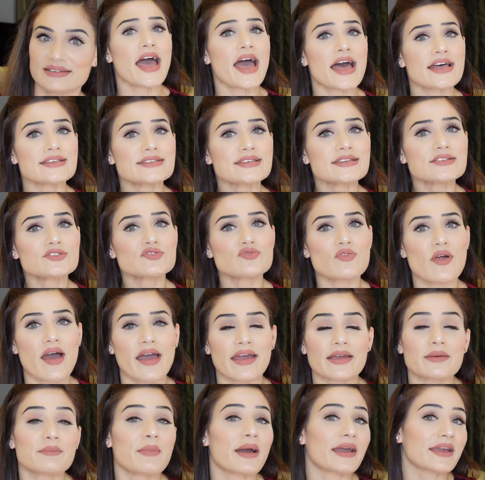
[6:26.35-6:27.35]
as it
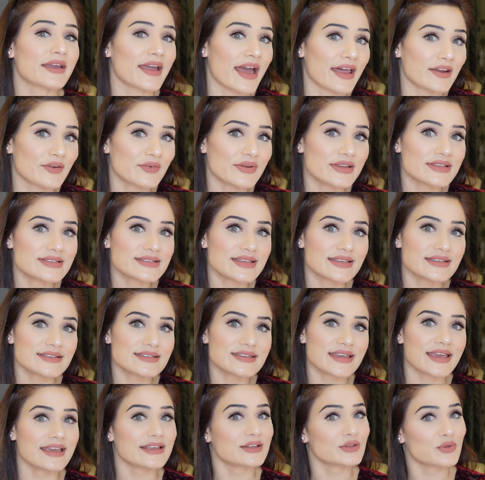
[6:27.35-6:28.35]
tracks my calories
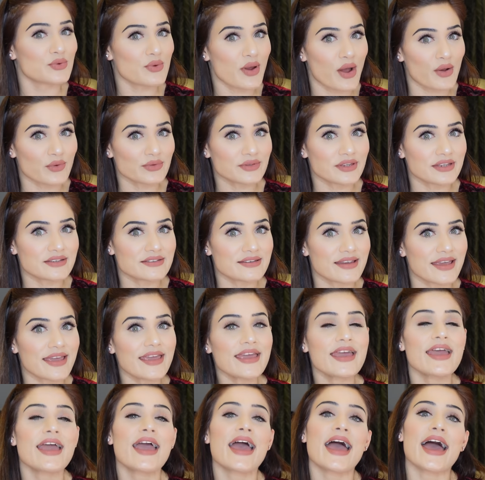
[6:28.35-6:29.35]
intake throughout the
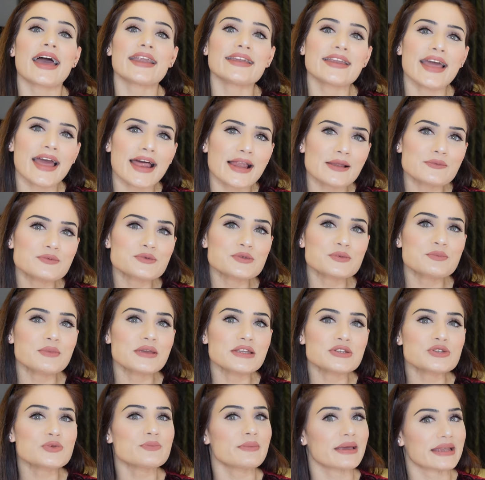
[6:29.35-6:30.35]
day and helps
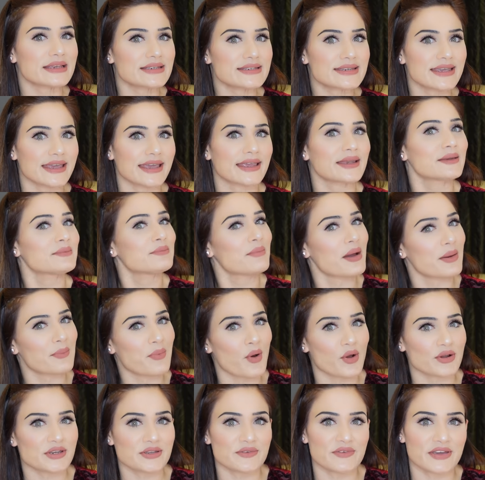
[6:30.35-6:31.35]
me to maintain my
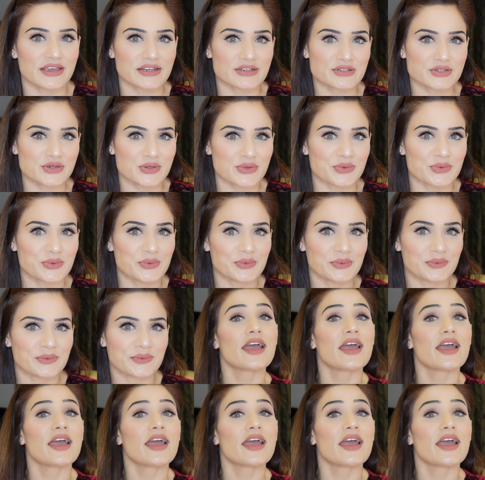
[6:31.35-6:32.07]
body weight too.